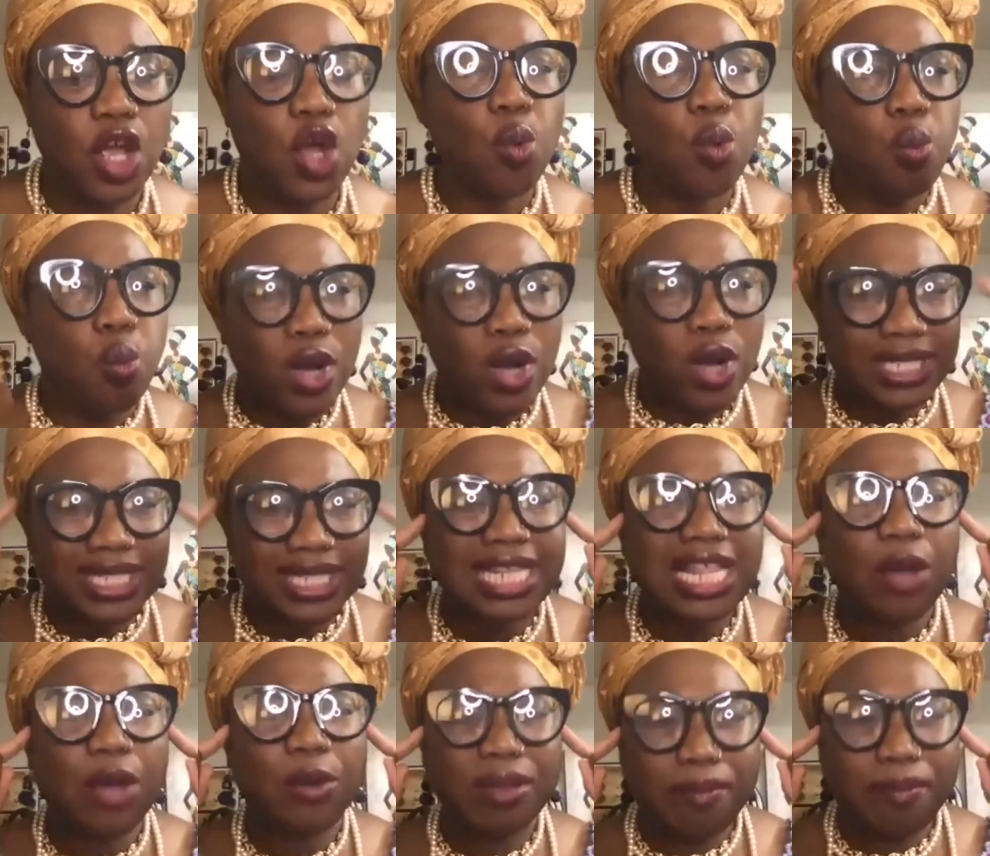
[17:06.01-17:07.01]
Once in
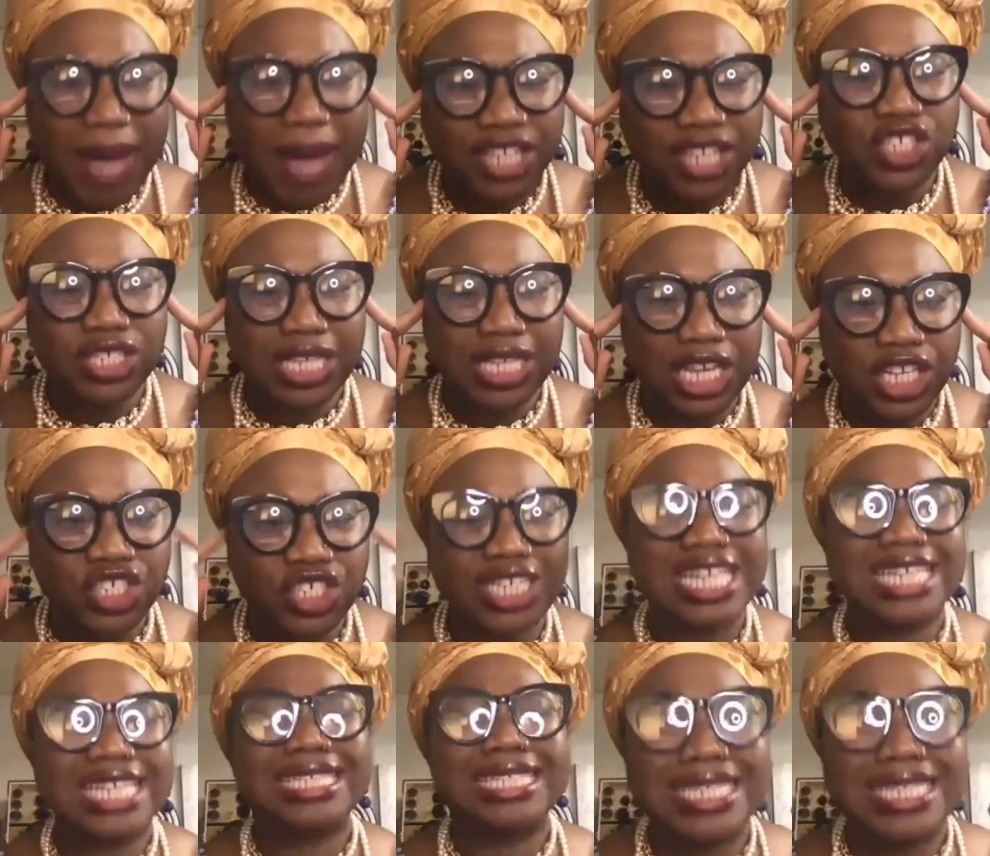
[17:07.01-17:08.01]
our imagination,
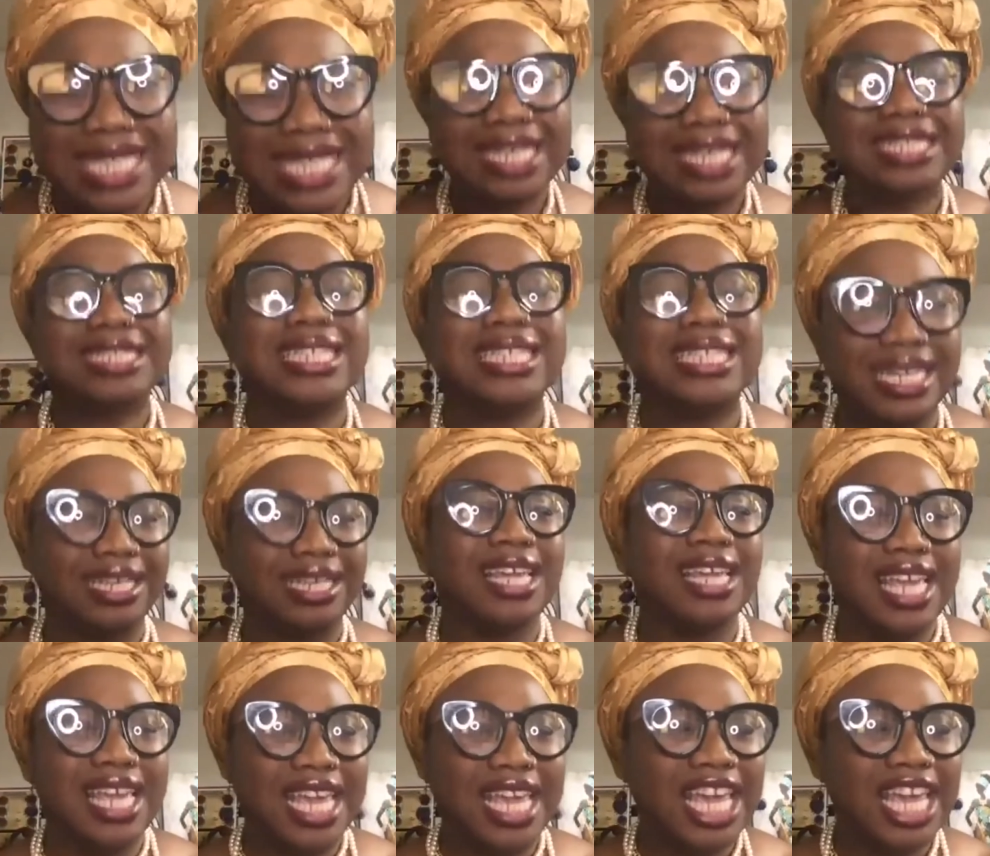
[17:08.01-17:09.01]
and secondly,
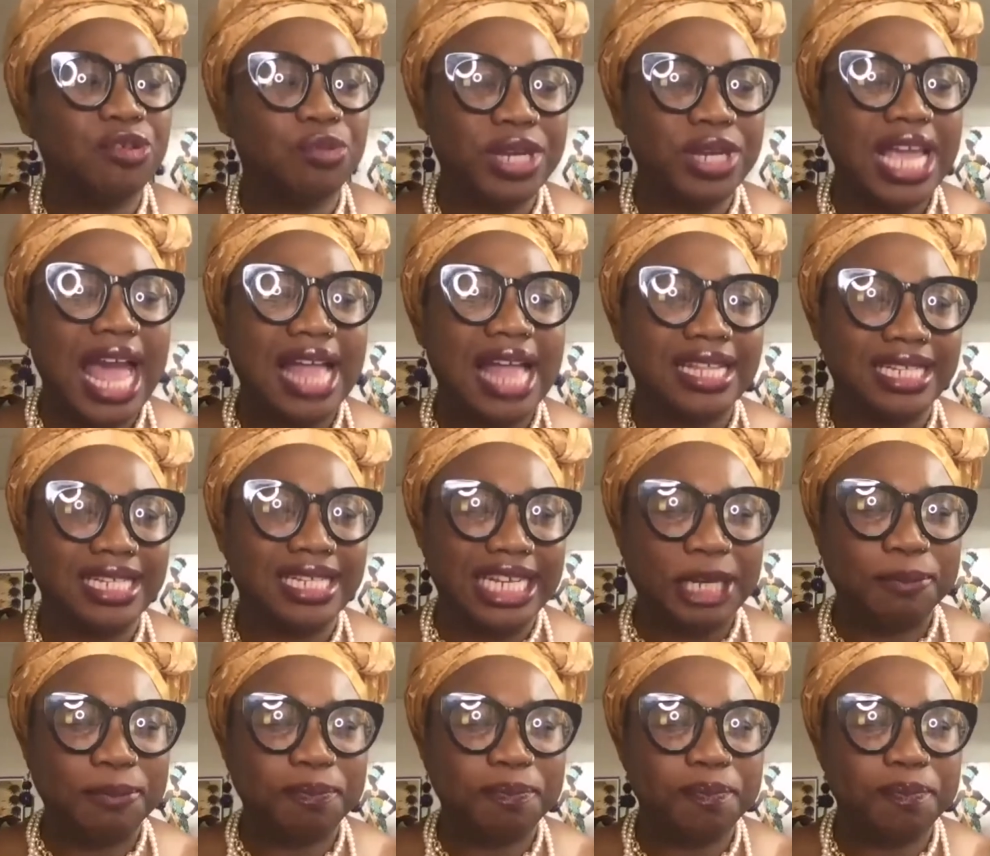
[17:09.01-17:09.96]
in reality.